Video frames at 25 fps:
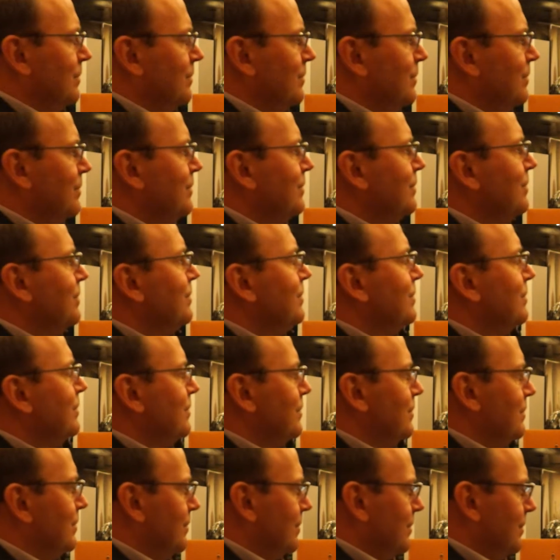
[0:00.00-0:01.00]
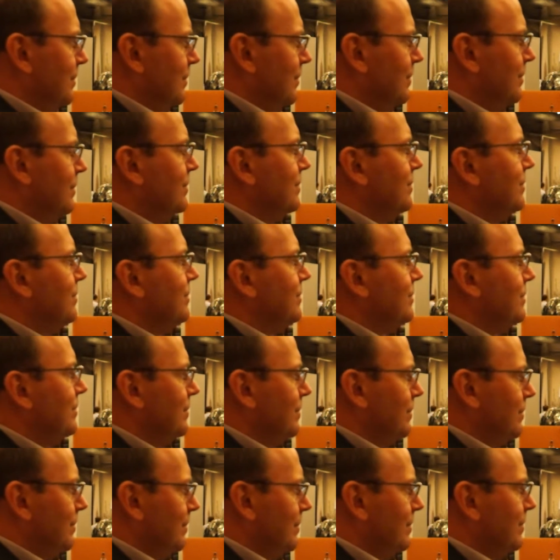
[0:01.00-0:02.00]

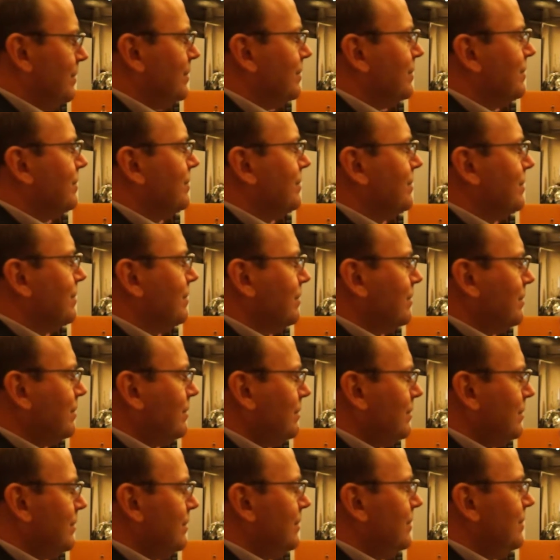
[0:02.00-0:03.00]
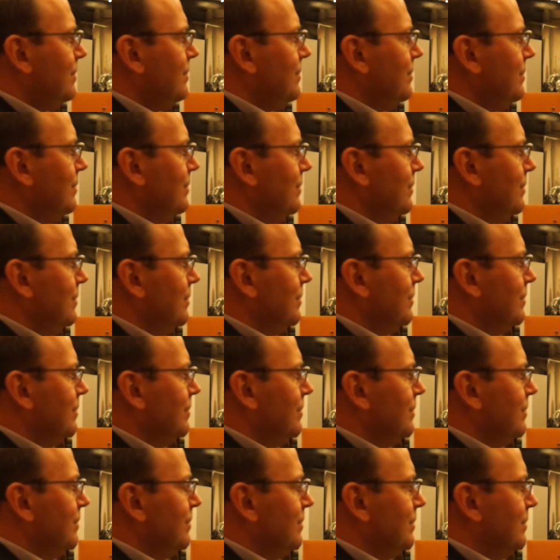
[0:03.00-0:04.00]

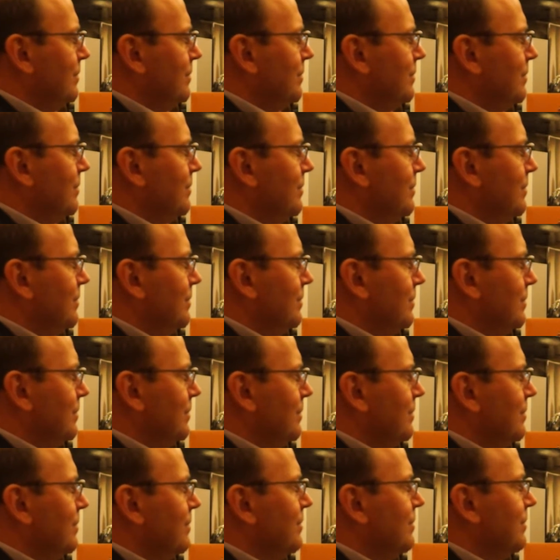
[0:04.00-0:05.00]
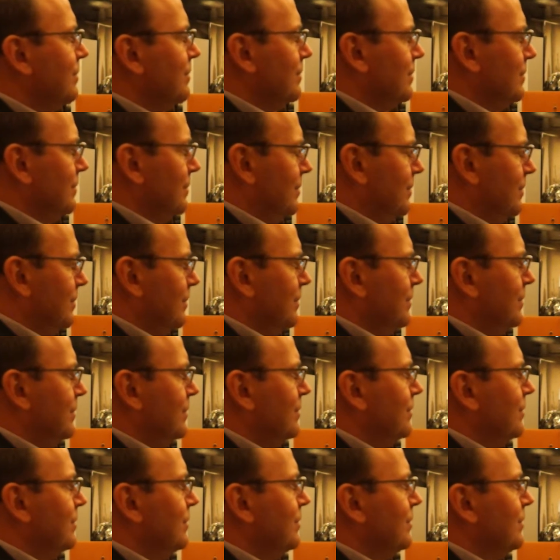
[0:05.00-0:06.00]

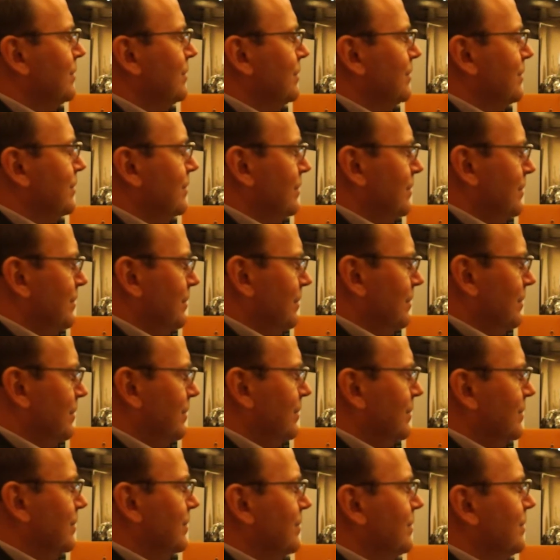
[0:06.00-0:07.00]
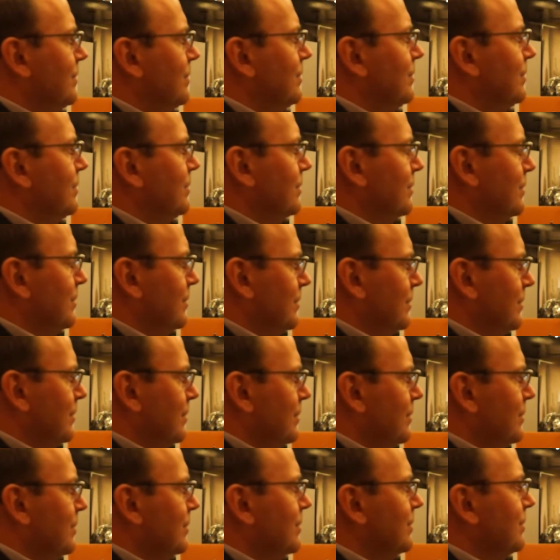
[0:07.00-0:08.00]
This person isn't speaking.